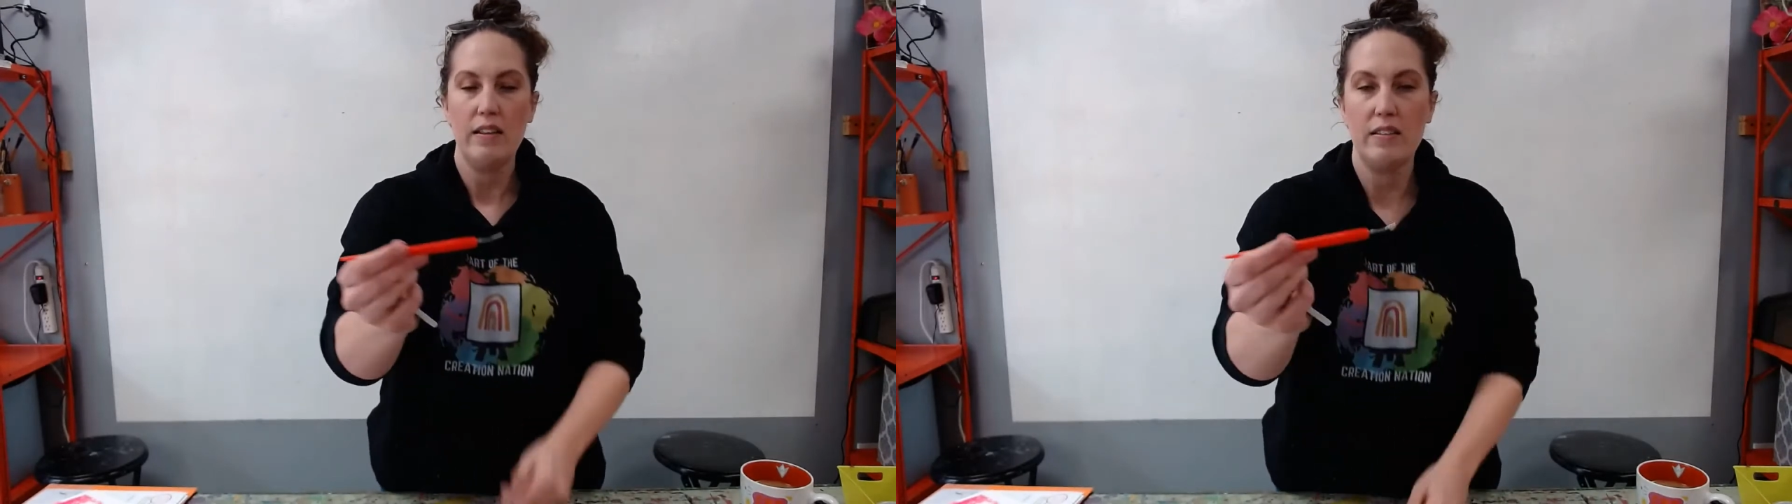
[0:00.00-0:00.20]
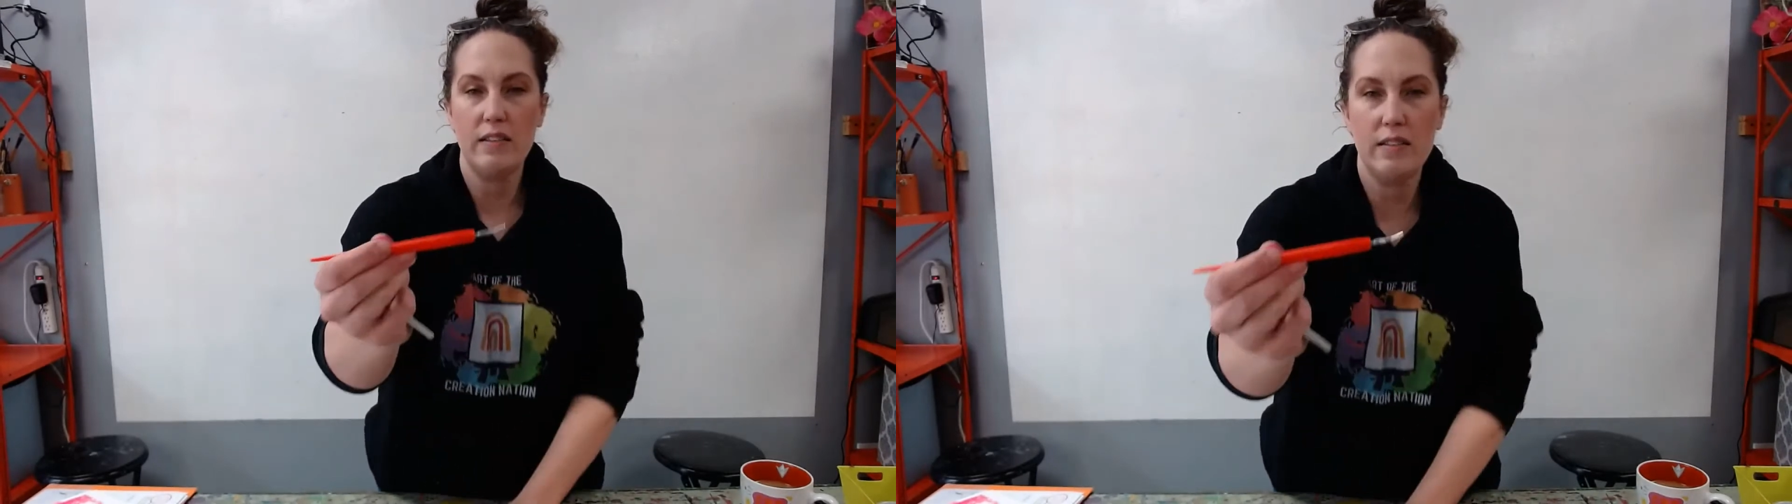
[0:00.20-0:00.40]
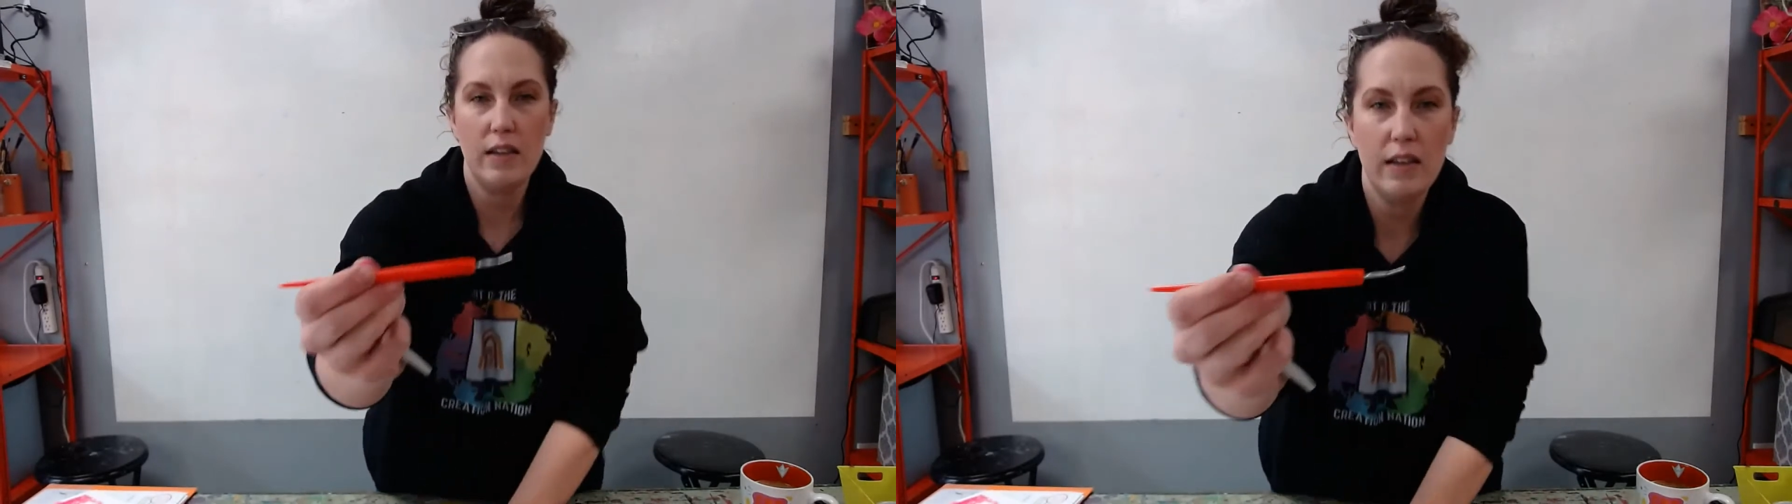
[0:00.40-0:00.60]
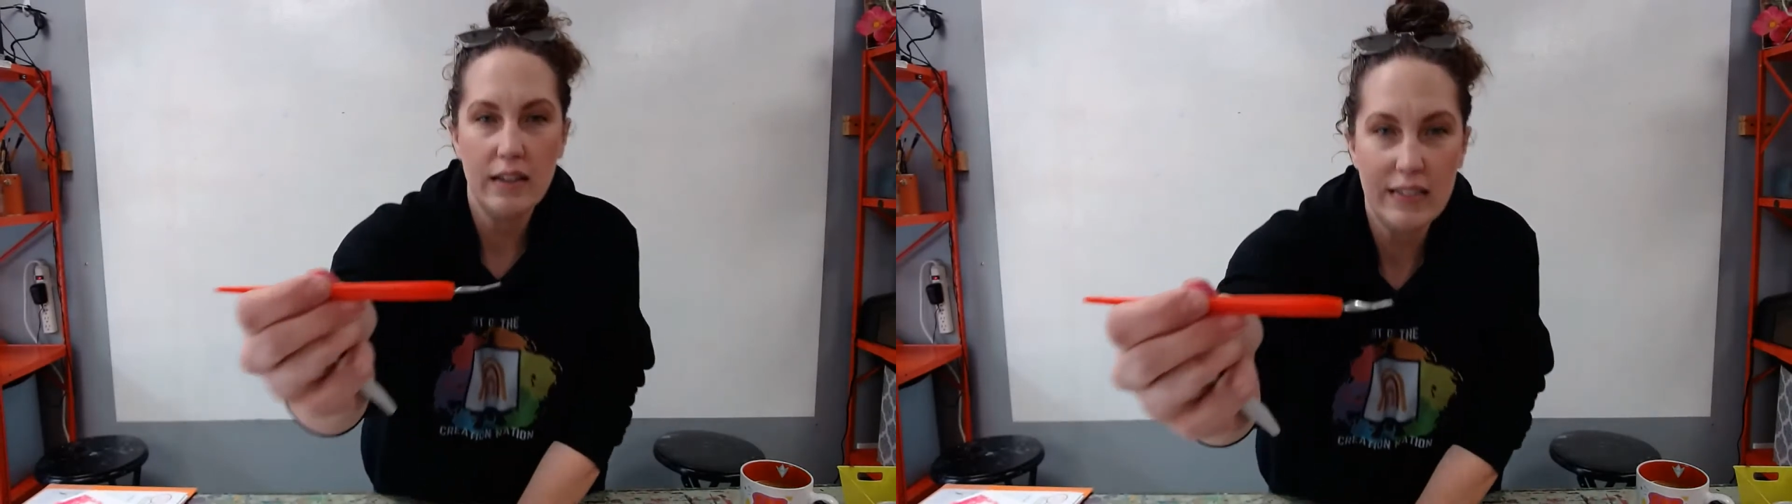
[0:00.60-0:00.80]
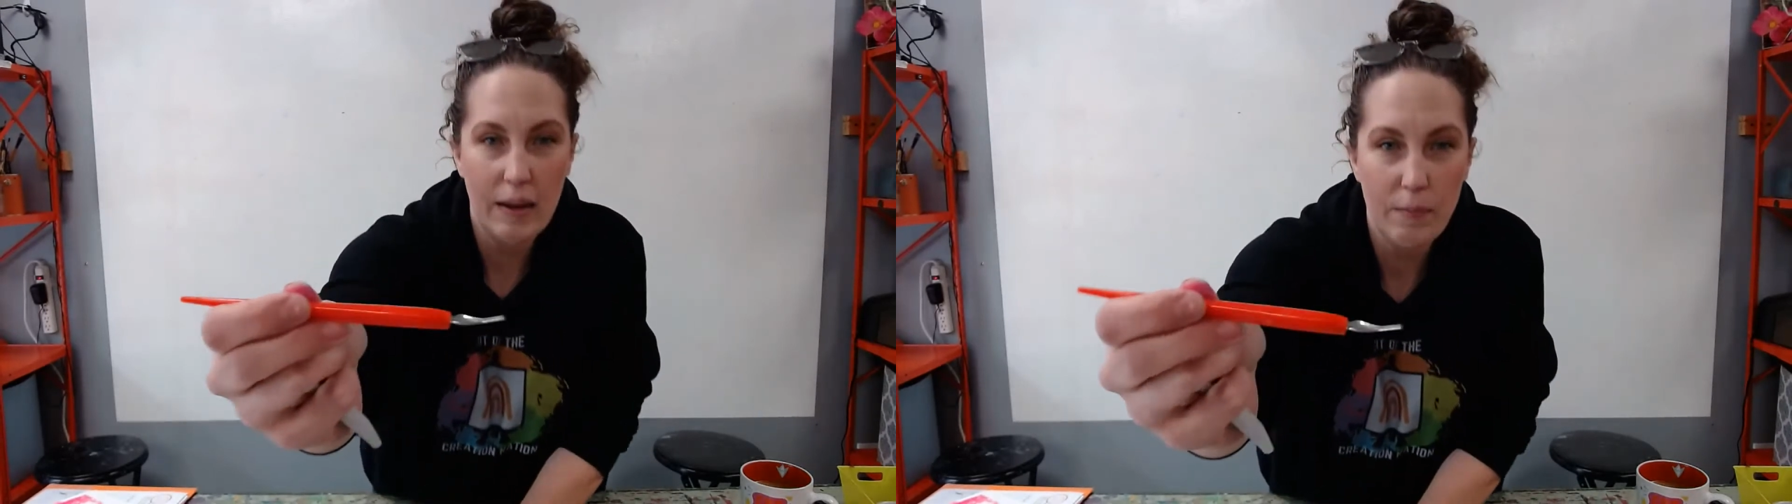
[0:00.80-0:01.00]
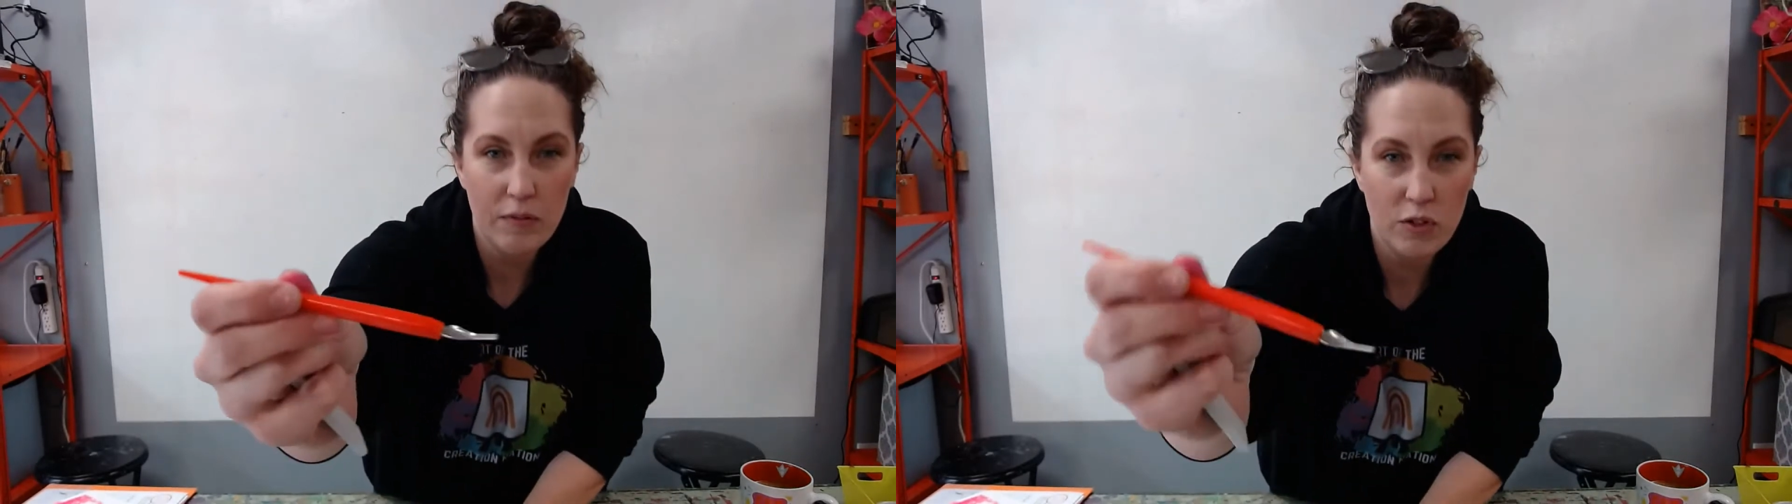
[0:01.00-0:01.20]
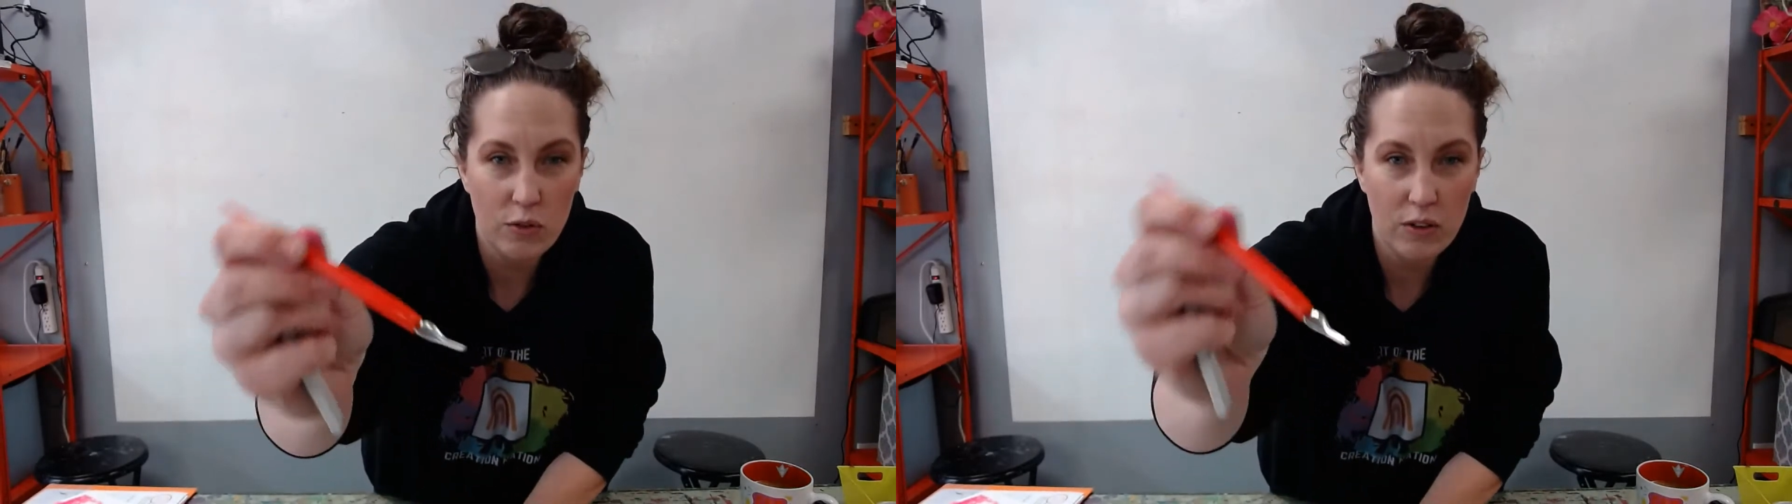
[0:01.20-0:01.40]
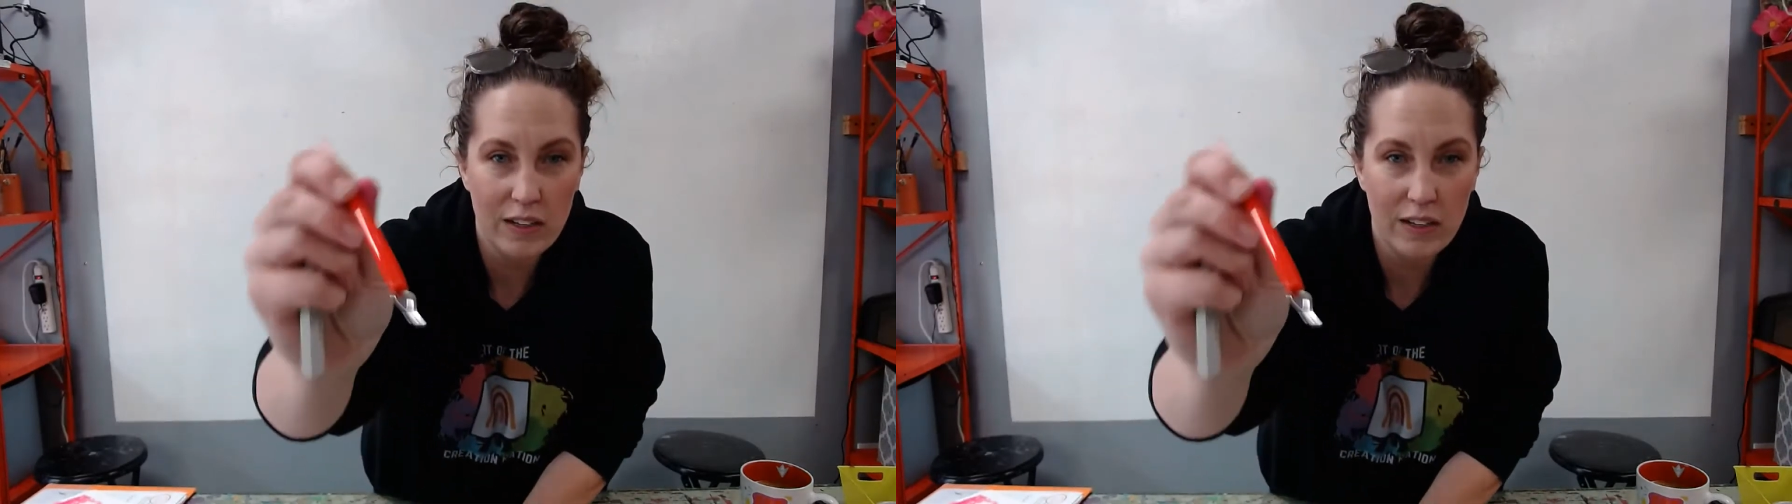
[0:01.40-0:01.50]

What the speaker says: is a type of tool.